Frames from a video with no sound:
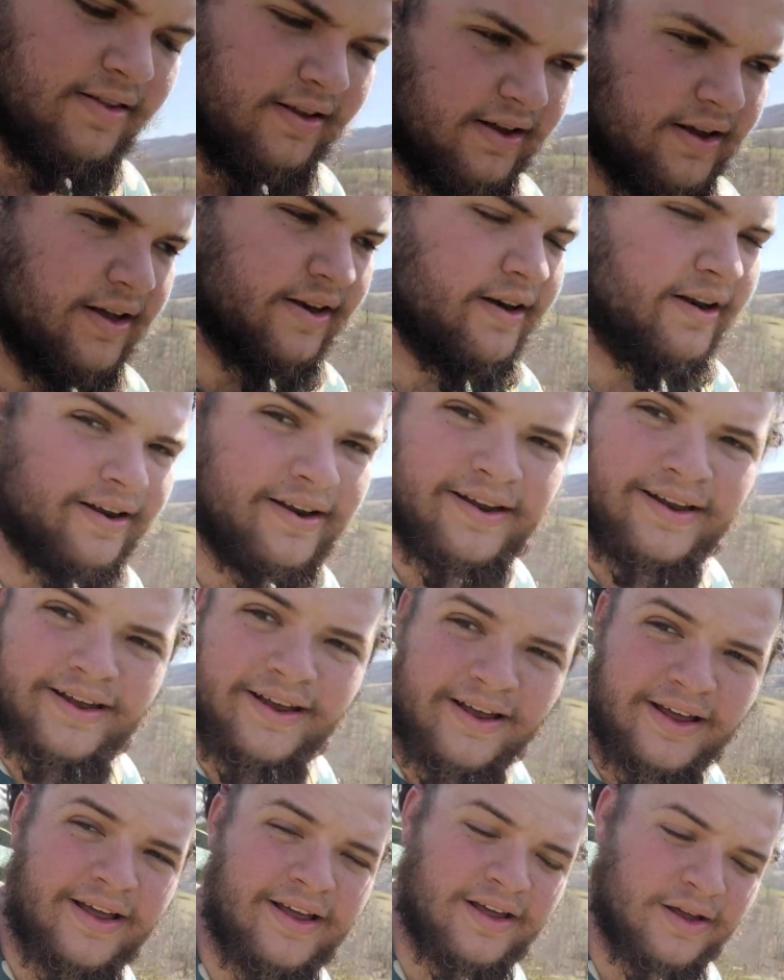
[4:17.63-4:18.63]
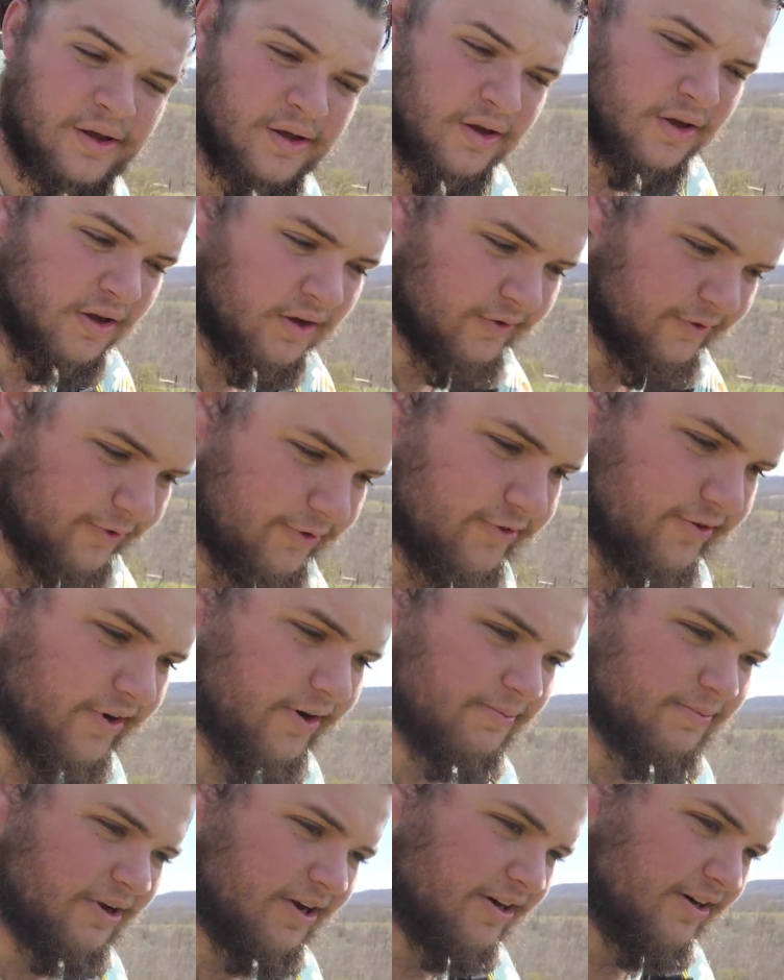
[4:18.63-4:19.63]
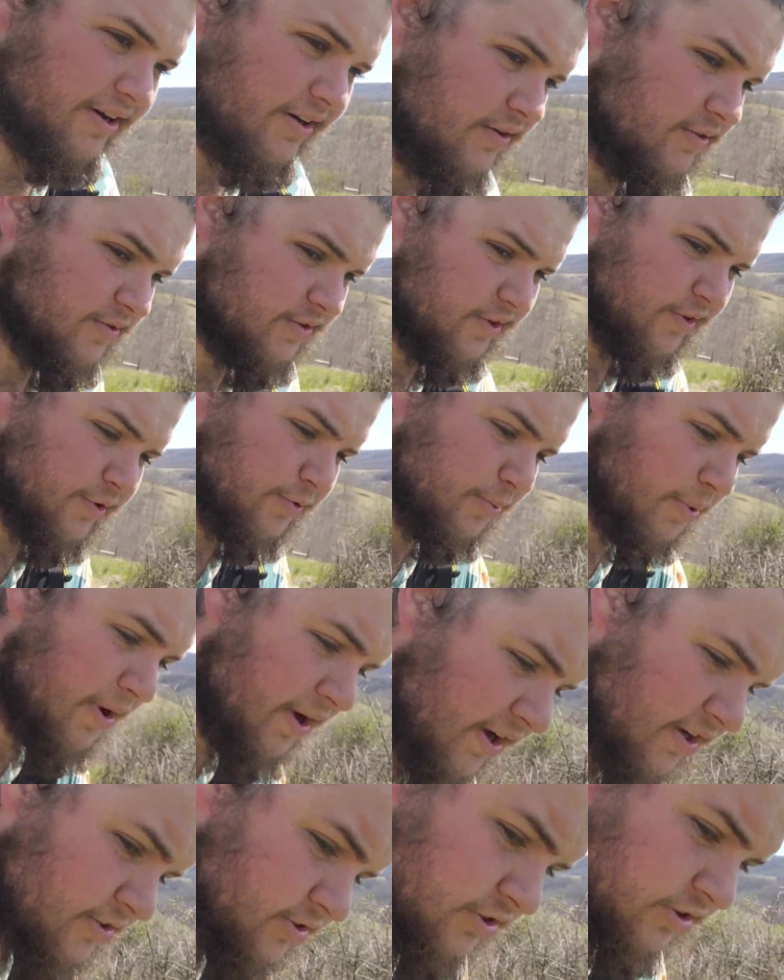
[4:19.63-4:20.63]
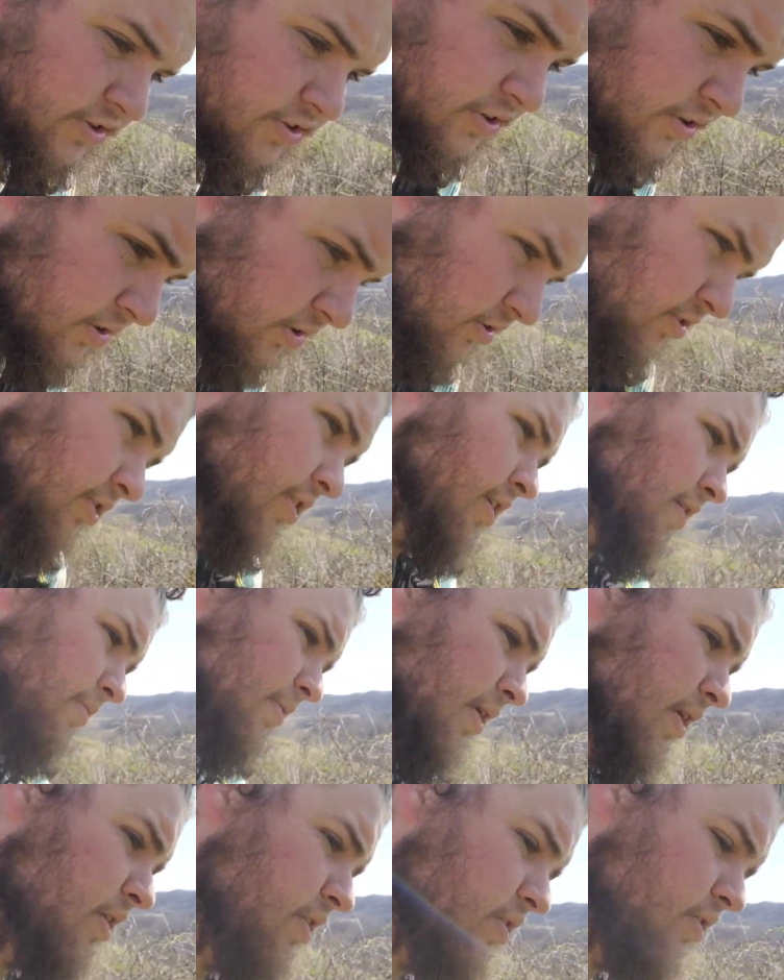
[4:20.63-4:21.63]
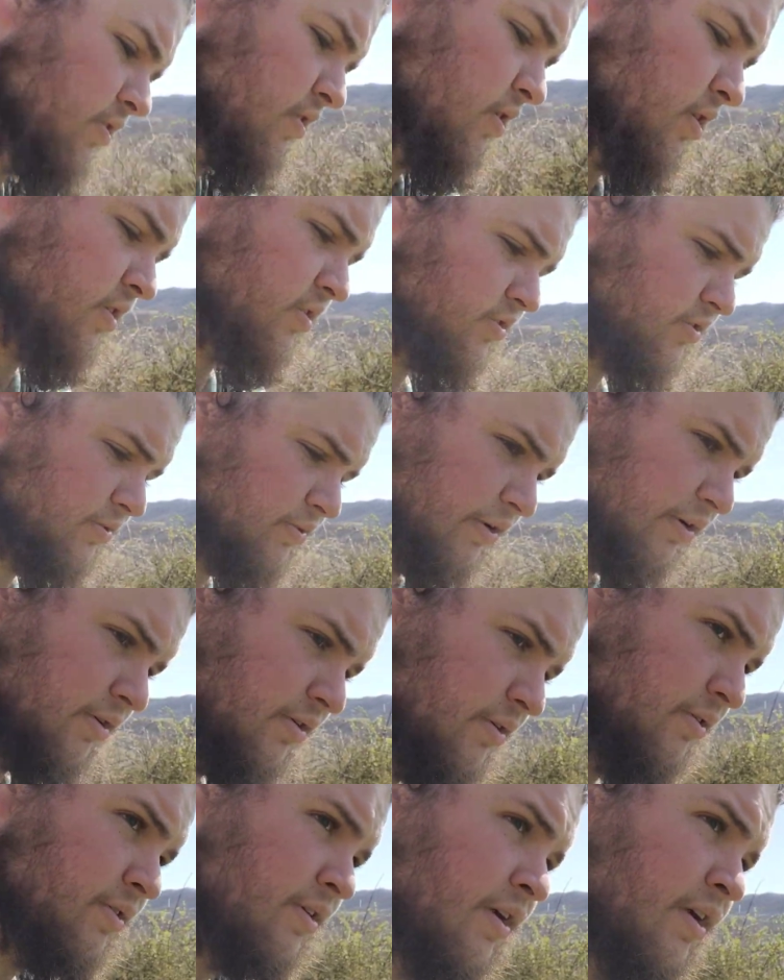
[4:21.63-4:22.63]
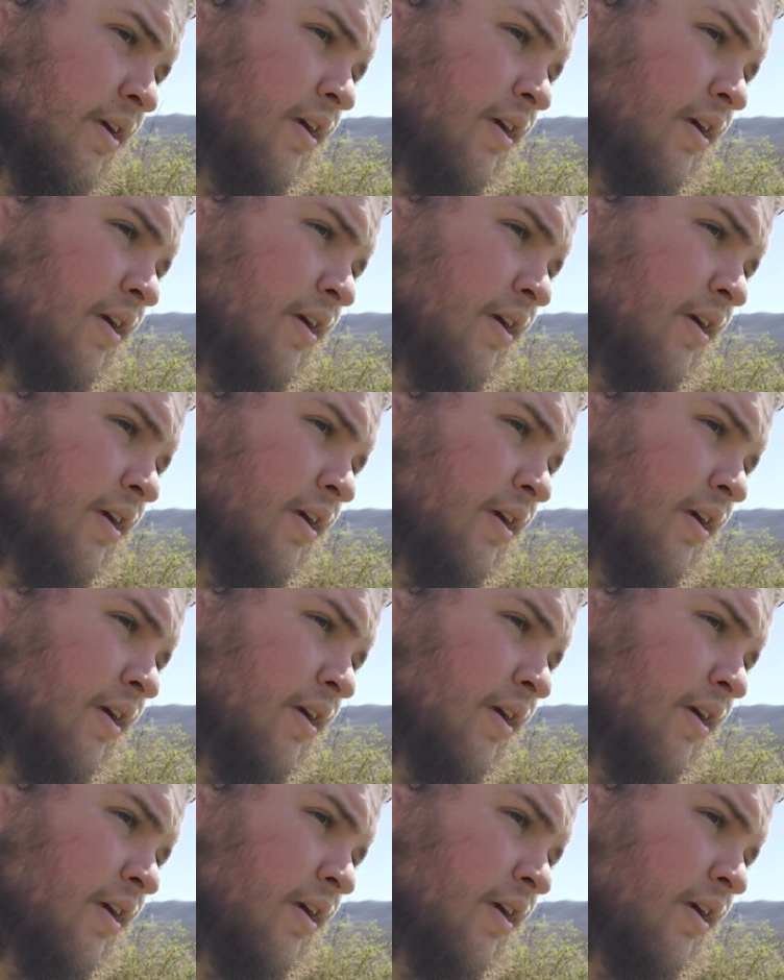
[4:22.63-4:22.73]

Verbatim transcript: and then we'll drop back down to another pasture, climb out, cross the road,